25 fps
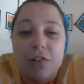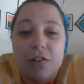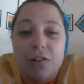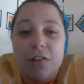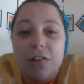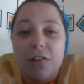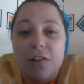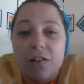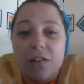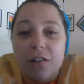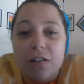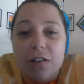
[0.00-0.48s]

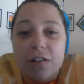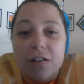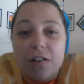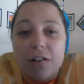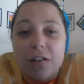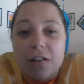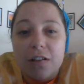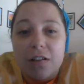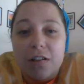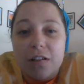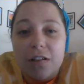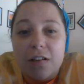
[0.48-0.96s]

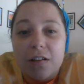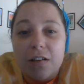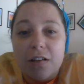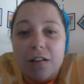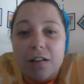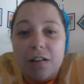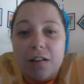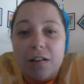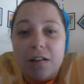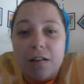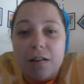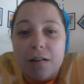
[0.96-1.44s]

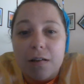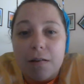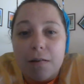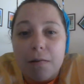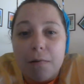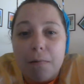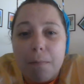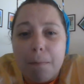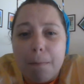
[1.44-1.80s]
[no speech]